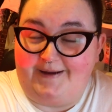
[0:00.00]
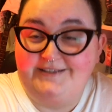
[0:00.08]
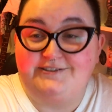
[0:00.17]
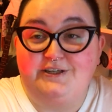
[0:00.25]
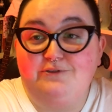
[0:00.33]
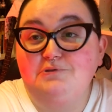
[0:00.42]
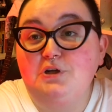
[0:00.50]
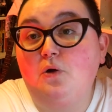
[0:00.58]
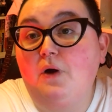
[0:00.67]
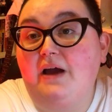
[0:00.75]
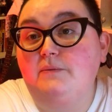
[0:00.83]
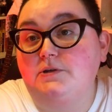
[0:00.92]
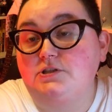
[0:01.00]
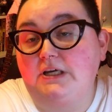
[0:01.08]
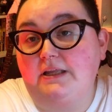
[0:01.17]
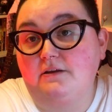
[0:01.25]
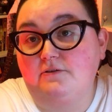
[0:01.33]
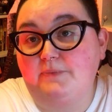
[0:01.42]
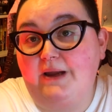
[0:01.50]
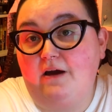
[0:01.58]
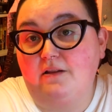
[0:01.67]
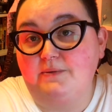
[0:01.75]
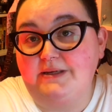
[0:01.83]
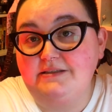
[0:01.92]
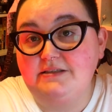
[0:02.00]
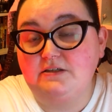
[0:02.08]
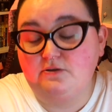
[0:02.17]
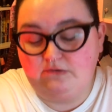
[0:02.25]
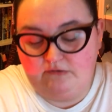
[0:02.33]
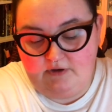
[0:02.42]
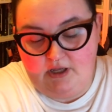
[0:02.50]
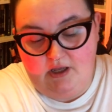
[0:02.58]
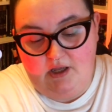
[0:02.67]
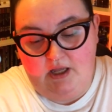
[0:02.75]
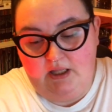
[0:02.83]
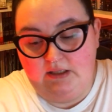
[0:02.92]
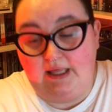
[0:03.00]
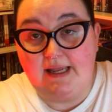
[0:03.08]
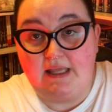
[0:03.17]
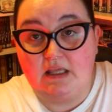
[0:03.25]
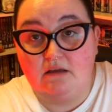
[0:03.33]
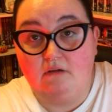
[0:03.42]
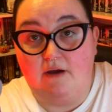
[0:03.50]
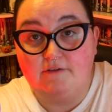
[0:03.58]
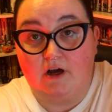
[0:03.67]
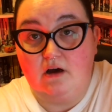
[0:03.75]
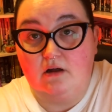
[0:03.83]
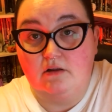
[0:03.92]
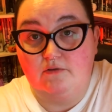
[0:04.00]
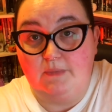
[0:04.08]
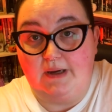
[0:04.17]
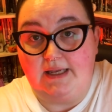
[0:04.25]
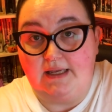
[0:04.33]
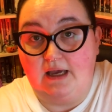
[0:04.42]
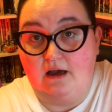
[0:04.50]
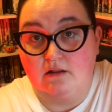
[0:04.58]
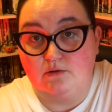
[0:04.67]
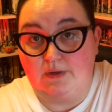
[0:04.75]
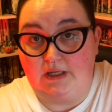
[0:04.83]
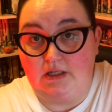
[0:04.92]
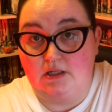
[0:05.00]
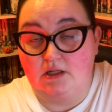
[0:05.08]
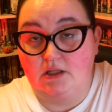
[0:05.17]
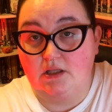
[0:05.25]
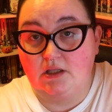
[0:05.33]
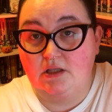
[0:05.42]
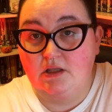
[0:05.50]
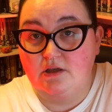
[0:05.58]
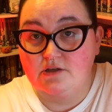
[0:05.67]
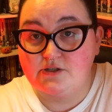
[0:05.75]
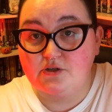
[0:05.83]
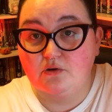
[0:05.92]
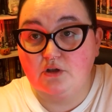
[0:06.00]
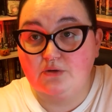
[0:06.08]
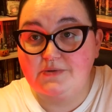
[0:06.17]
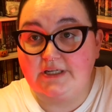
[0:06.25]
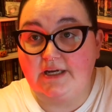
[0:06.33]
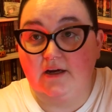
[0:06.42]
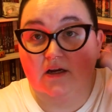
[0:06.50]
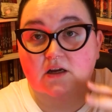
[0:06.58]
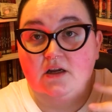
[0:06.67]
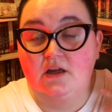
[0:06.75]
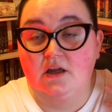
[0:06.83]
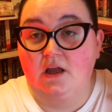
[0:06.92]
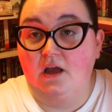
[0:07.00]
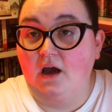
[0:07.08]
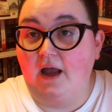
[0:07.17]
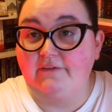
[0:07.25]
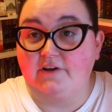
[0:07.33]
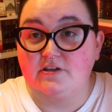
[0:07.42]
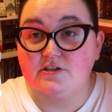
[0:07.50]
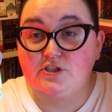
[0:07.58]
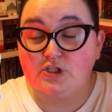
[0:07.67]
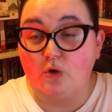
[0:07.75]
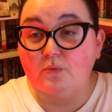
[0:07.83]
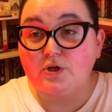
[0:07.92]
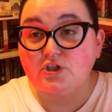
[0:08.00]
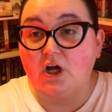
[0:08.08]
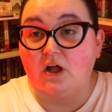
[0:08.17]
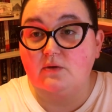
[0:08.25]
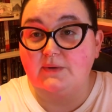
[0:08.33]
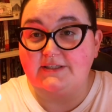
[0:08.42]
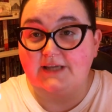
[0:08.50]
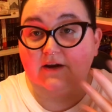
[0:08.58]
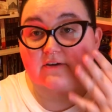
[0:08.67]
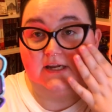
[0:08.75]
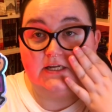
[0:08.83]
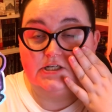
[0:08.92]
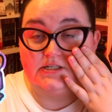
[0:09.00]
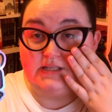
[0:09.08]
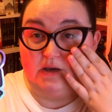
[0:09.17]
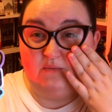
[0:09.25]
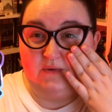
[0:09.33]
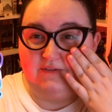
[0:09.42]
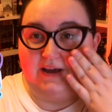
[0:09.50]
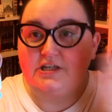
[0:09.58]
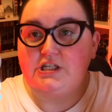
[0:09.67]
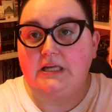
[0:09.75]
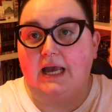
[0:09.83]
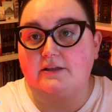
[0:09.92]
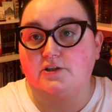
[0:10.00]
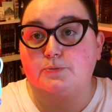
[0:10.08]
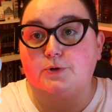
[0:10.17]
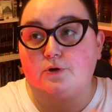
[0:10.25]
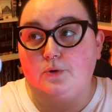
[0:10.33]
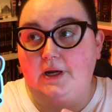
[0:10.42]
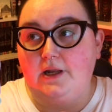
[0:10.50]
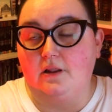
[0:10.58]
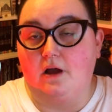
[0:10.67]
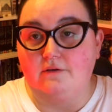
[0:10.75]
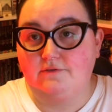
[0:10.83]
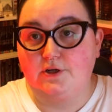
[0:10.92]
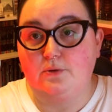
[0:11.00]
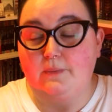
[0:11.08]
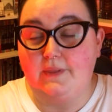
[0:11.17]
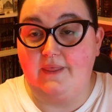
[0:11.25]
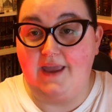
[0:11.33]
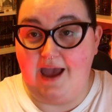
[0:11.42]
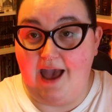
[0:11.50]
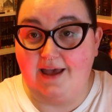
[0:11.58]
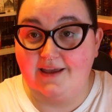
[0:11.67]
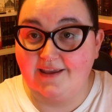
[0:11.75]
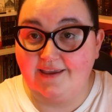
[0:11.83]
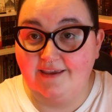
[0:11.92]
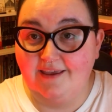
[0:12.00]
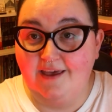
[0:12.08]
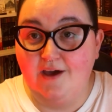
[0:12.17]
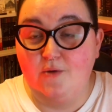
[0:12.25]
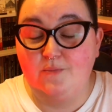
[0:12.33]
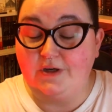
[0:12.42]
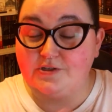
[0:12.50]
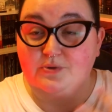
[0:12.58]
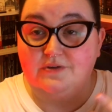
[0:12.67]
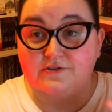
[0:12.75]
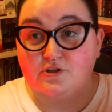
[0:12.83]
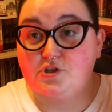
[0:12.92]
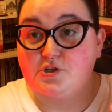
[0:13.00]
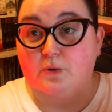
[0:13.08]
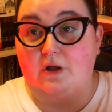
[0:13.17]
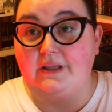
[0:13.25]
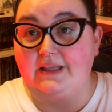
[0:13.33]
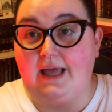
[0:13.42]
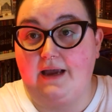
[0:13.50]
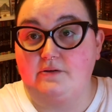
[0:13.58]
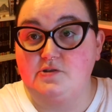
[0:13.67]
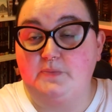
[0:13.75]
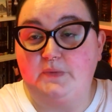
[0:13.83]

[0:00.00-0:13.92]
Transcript: So you know how much I love my Halloween stuff. Like, I've got all my Halloween snow globes here. I've got so much Halloween decorations that we've actually had to put quite a lot of it up in the attic because we have such a small little house.